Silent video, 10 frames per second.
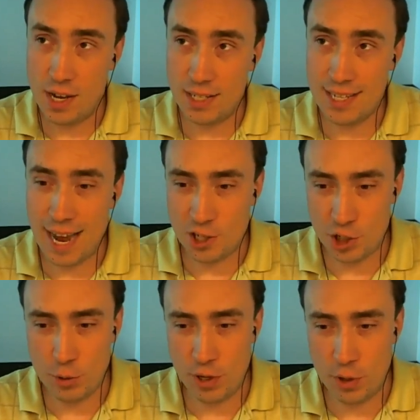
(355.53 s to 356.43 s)

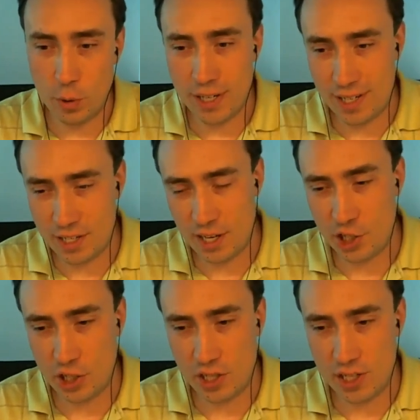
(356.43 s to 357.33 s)
attached to an
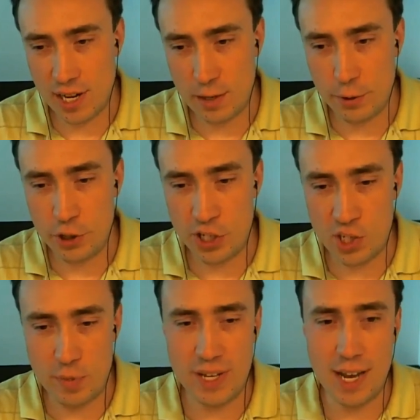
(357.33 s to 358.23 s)
organization inside of your G
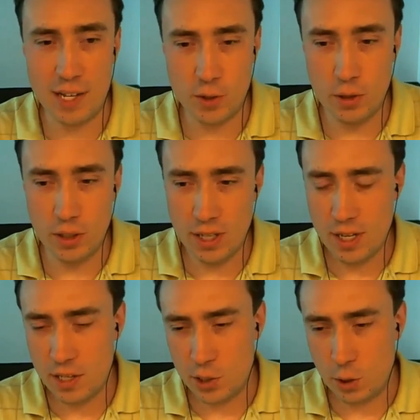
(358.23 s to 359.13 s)
C P console.
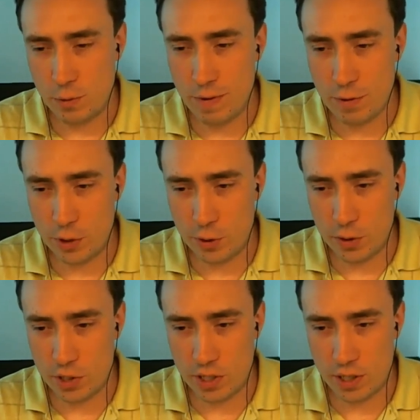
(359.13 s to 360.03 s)
So if you've ever
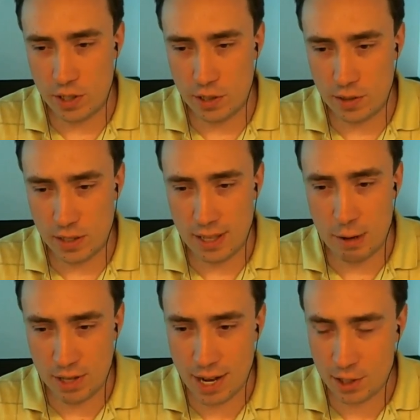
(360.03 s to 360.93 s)
used the, the
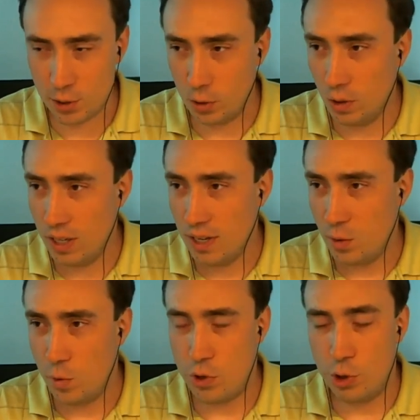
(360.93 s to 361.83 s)
Cloud Console,
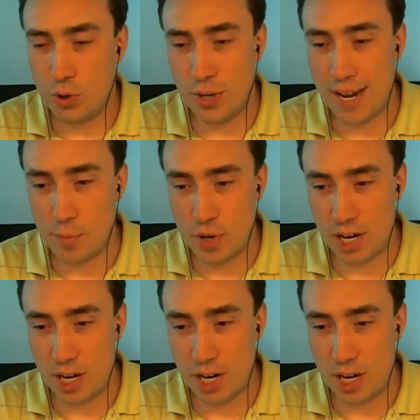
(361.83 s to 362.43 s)
when you create a